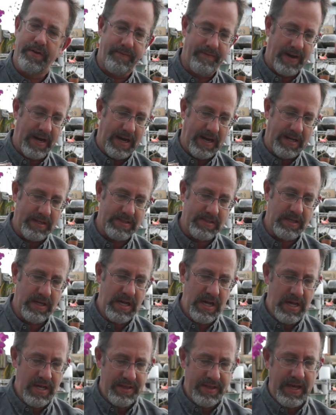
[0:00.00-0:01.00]
fast.
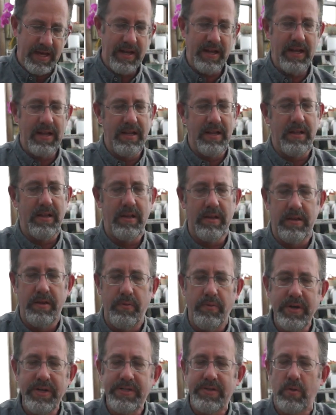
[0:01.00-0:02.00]
The
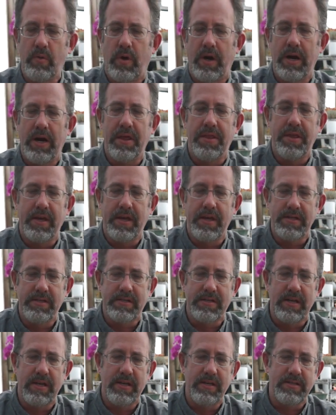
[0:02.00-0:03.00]
reason why I think
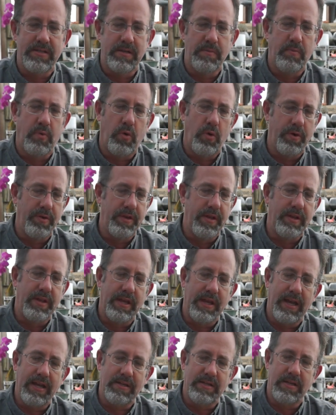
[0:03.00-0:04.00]
it's important that they
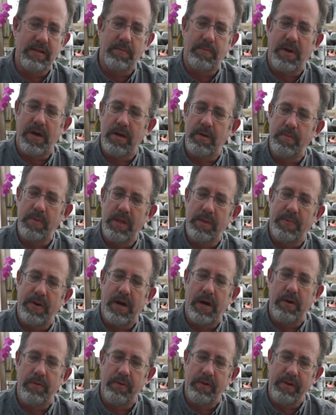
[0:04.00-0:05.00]
get to the bottom of the
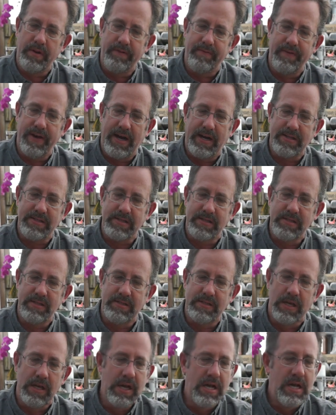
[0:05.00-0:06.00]
pot really fast
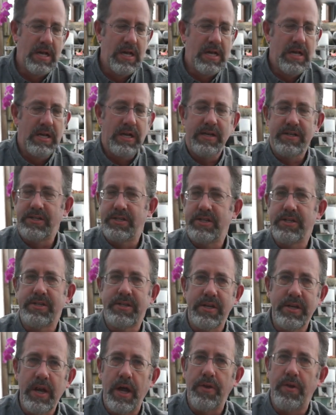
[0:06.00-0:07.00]
is it's just
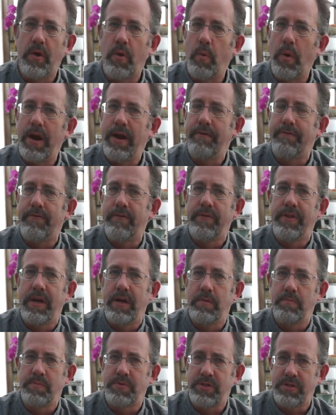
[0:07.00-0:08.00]
another way for
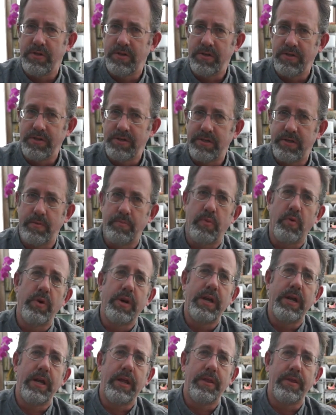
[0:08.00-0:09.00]
them to
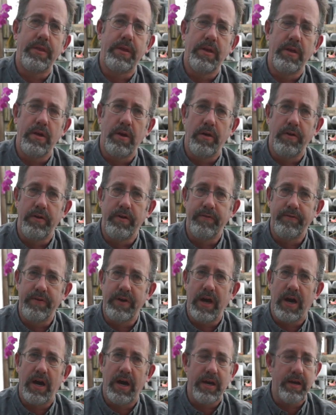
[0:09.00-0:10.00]
breathe. You know, you've
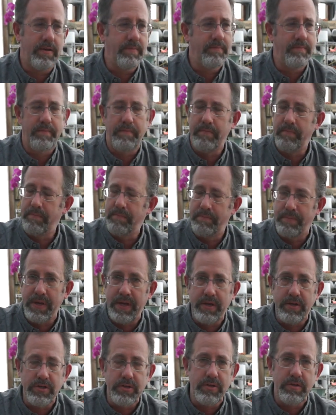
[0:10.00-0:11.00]
got, be
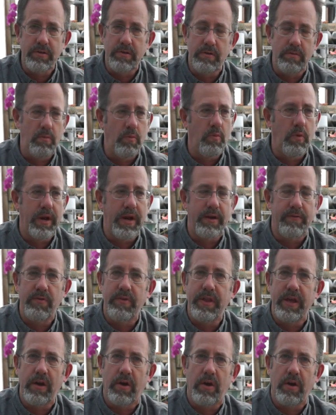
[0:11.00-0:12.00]
it whatever
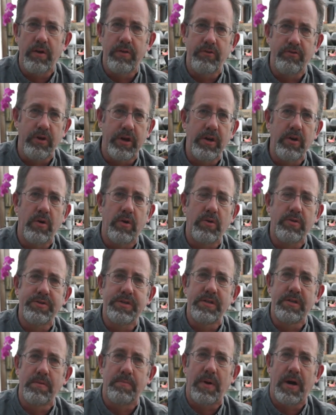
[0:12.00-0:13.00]
they are, drain holes
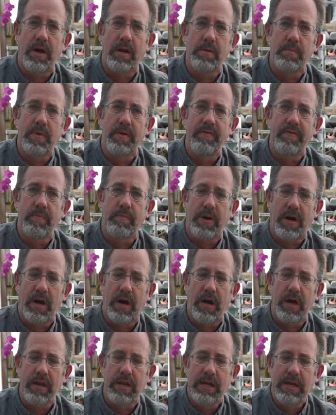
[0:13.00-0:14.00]
in the bottom of the
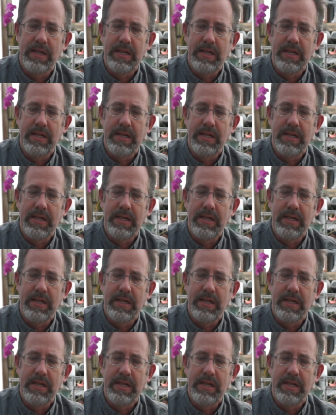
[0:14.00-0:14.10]
pot,